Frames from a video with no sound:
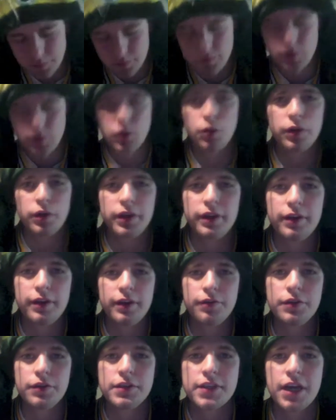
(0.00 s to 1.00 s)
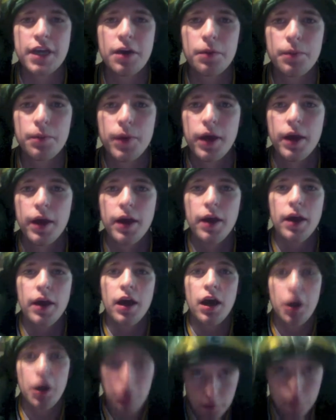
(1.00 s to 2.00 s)
totally left this out
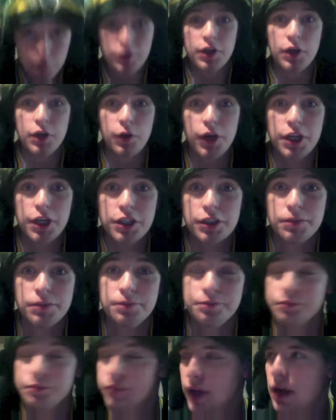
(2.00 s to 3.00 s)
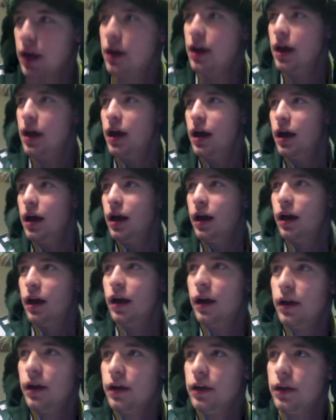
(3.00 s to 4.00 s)
of the equation,
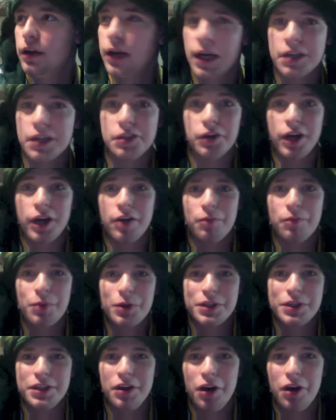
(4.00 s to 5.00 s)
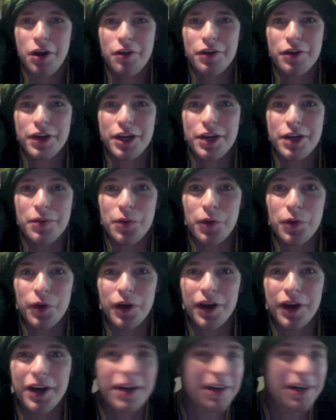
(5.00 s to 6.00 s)
you guys don't have Percy Harvin anymore.
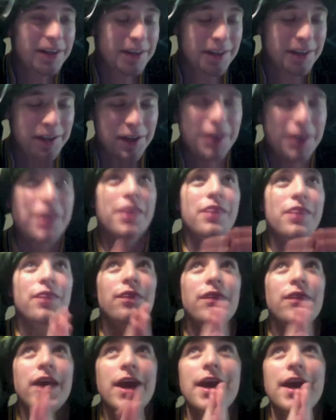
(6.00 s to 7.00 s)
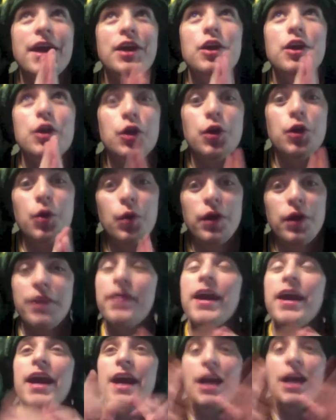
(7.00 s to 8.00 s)
Thank you,
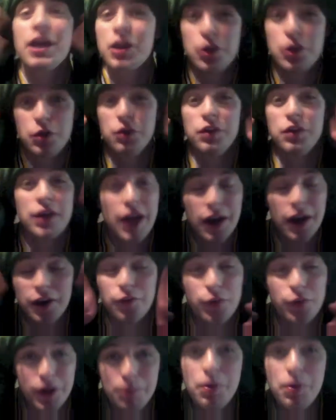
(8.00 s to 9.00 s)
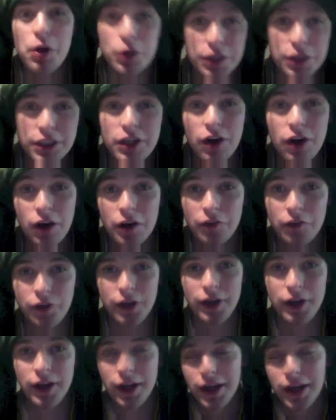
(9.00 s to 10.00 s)
you got rid of Percy
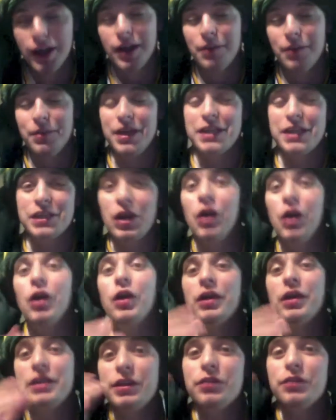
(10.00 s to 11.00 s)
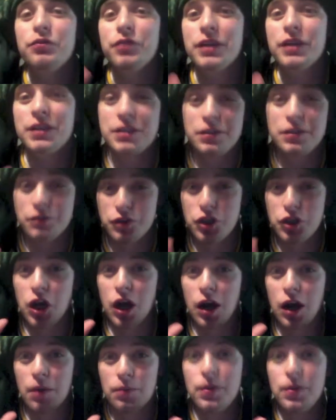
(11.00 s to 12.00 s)
Harvin. Makes our defensive
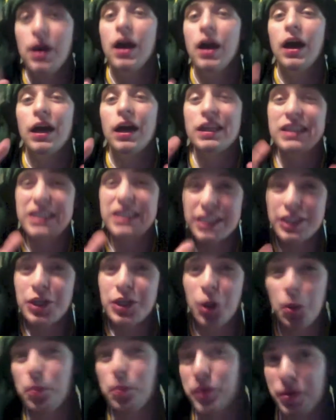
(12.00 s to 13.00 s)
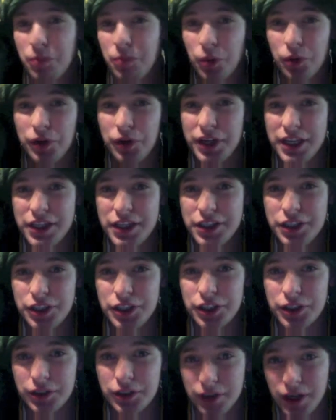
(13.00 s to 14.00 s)
job a little bit more easier.